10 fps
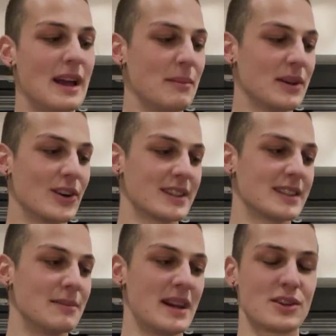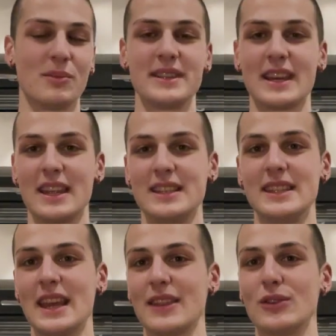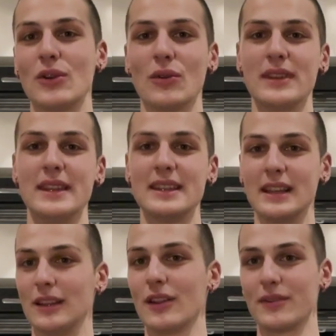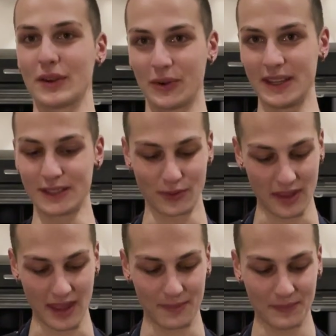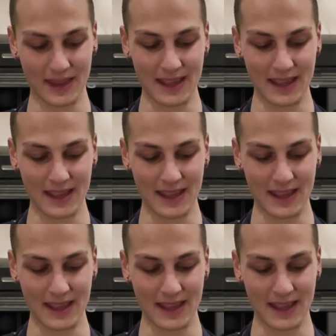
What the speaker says: because the measurements are easy and you don't need a lot of ingredients for that.